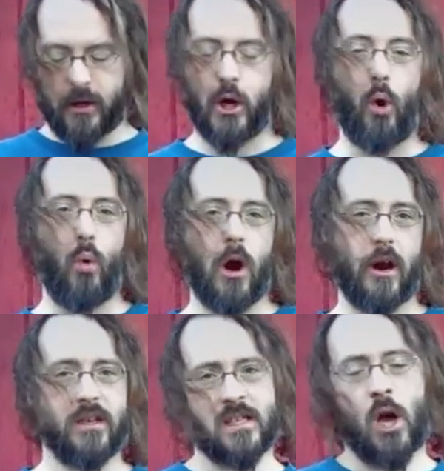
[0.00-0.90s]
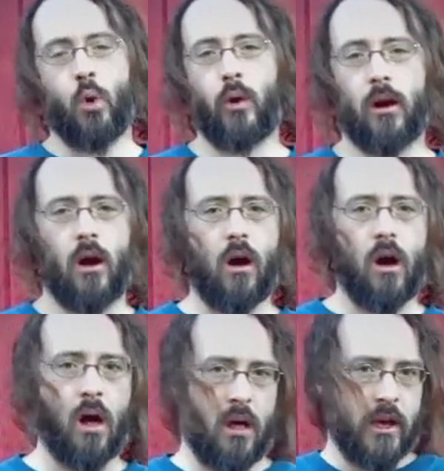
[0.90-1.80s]
But no worries, we're
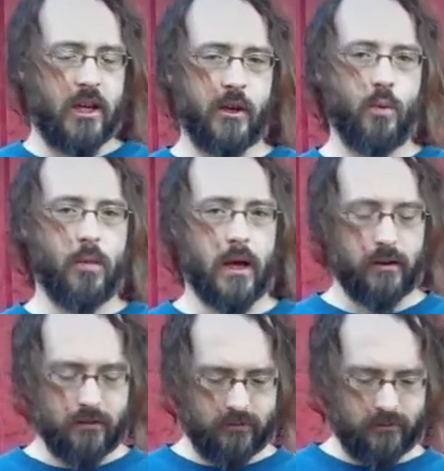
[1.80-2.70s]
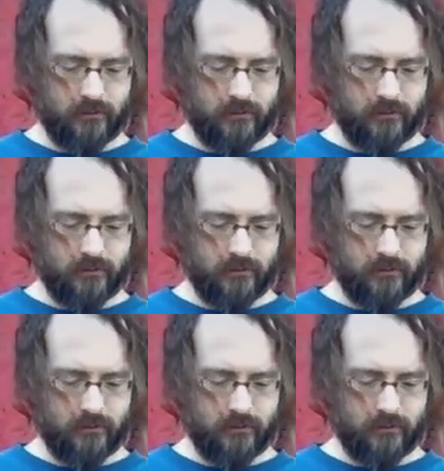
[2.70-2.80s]
all human.